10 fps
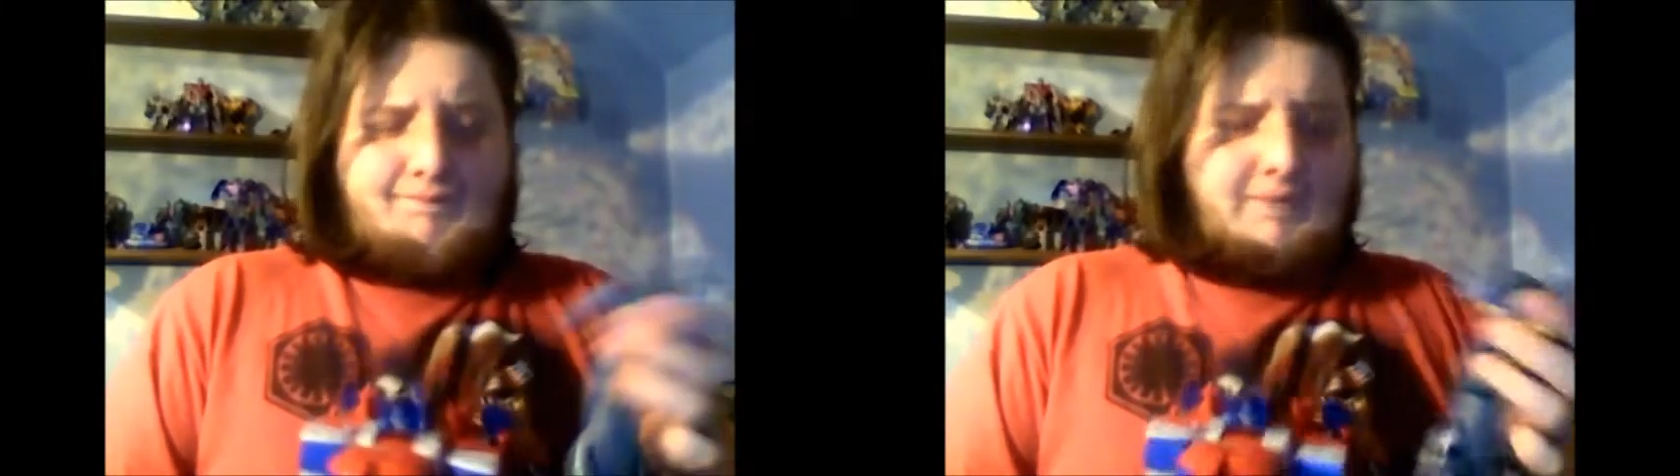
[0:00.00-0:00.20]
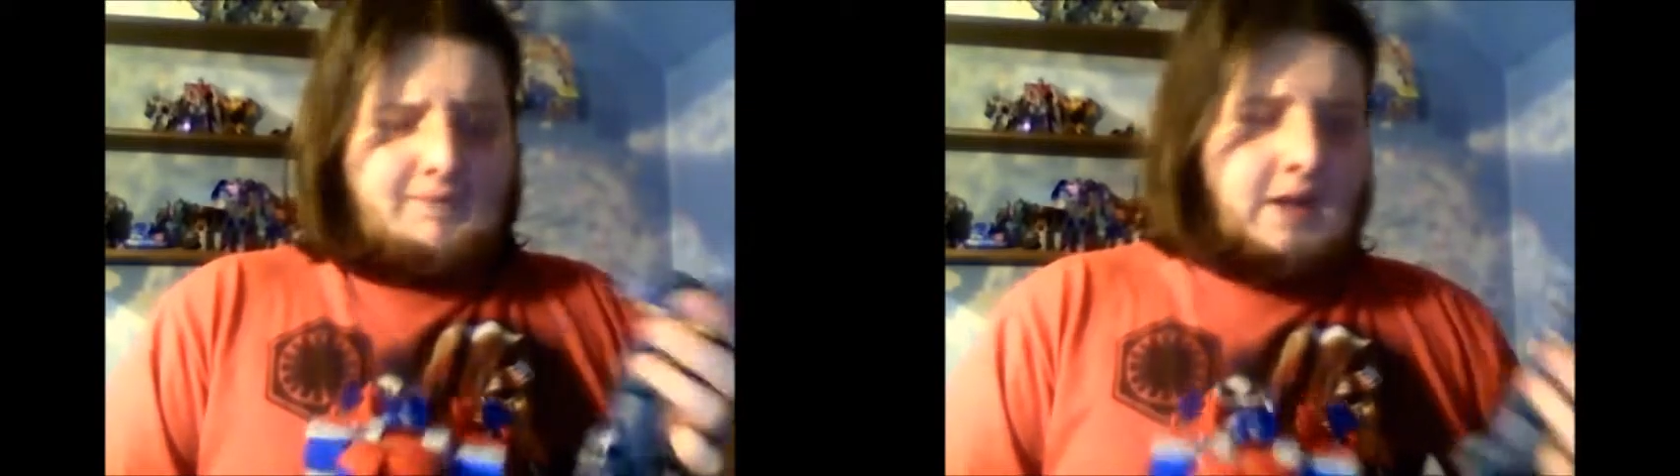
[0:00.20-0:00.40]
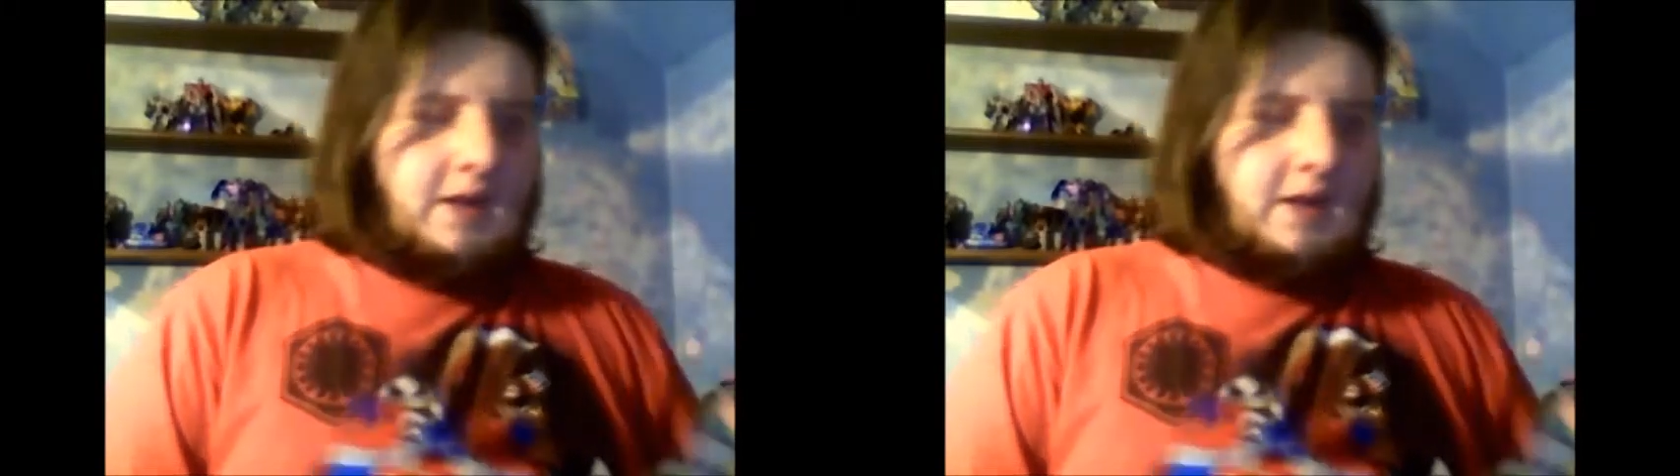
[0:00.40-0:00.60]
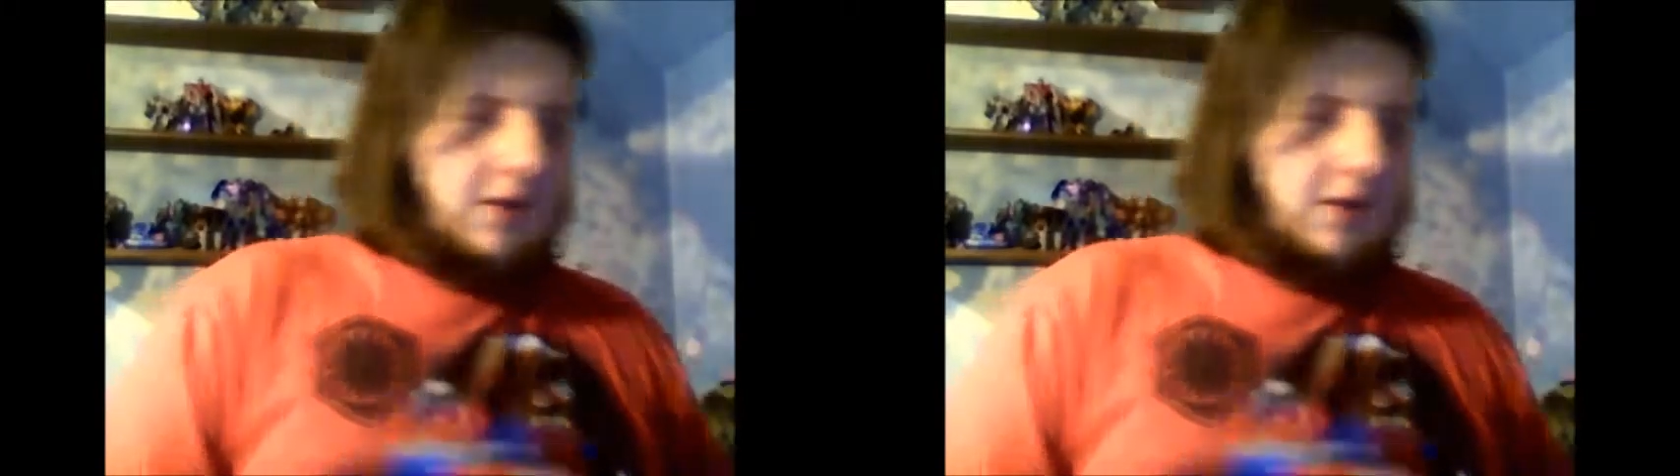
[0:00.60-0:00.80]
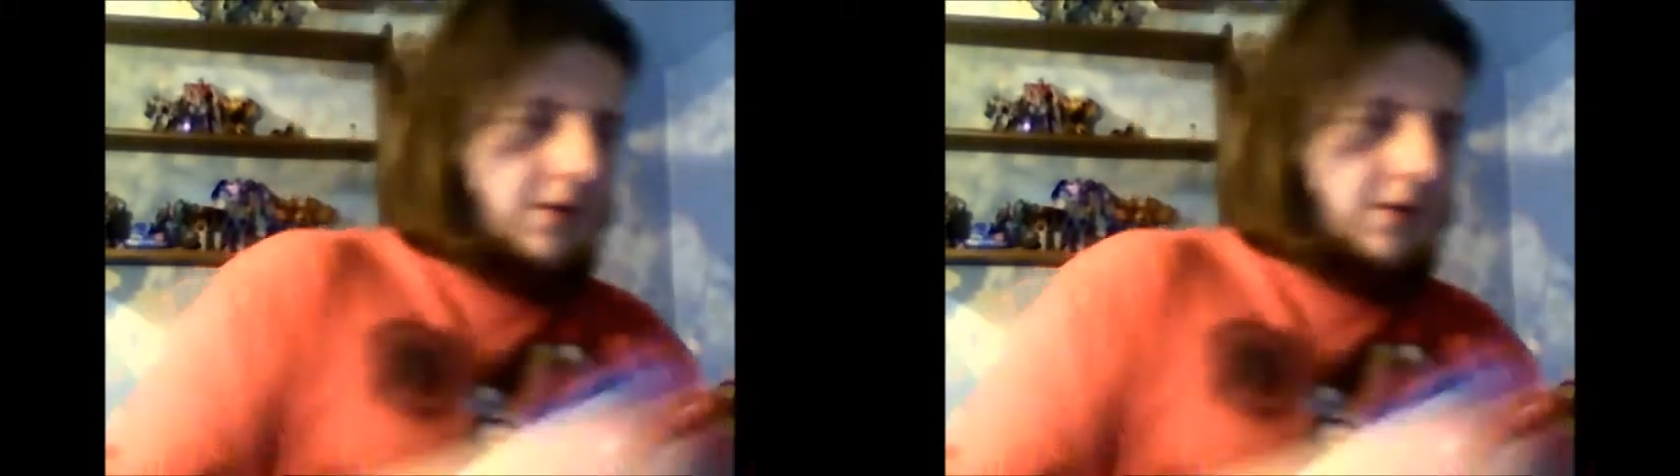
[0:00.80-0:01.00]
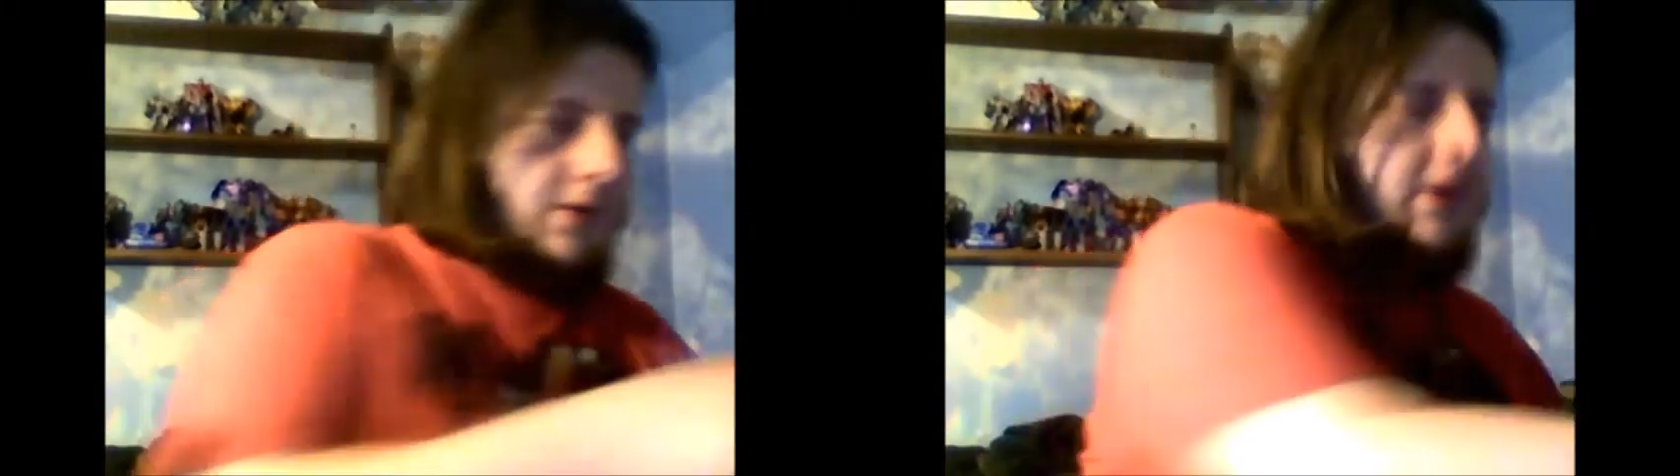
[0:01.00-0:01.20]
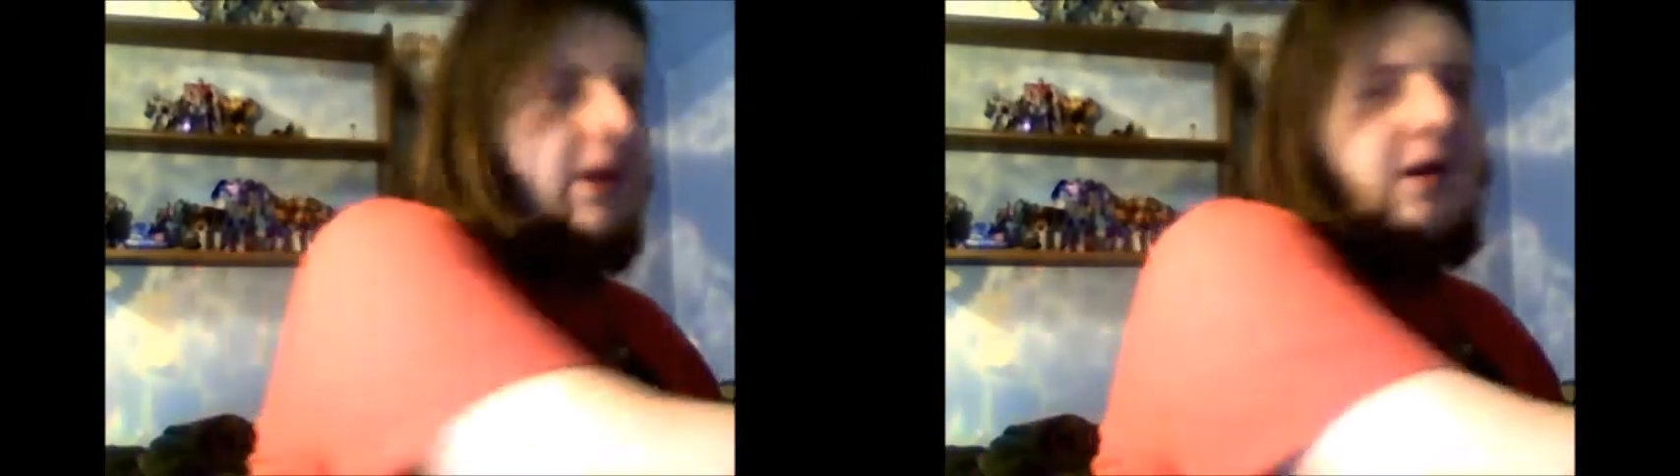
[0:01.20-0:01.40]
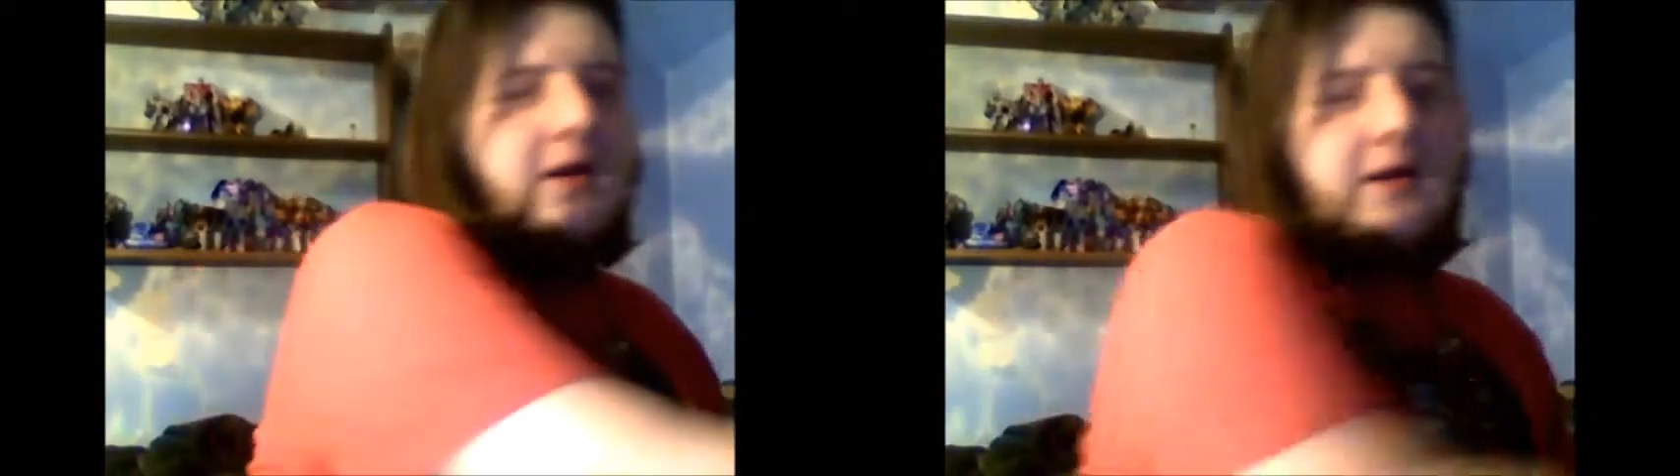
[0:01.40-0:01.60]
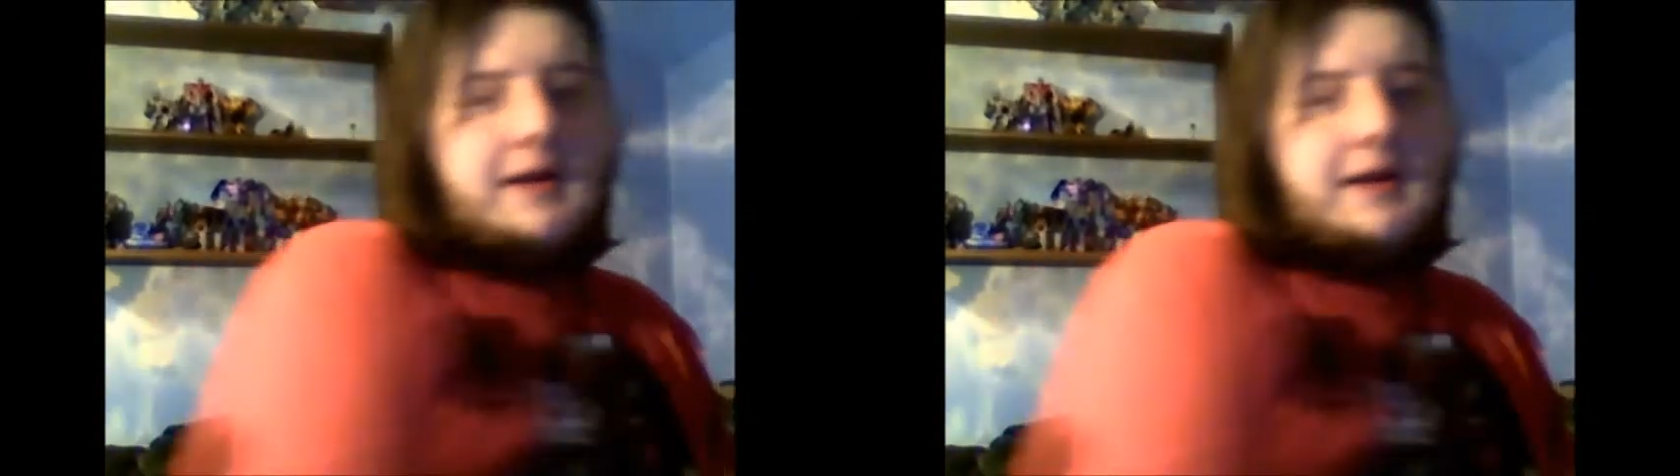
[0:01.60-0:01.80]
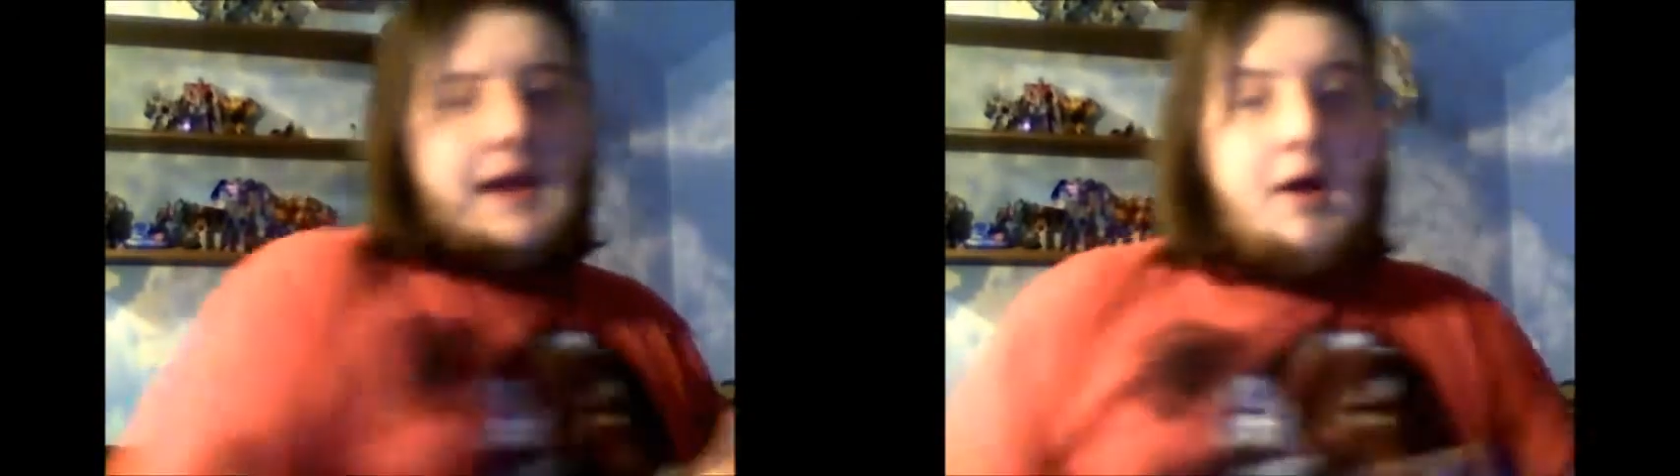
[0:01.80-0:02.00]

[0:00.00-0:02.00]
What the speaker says: Alright. Now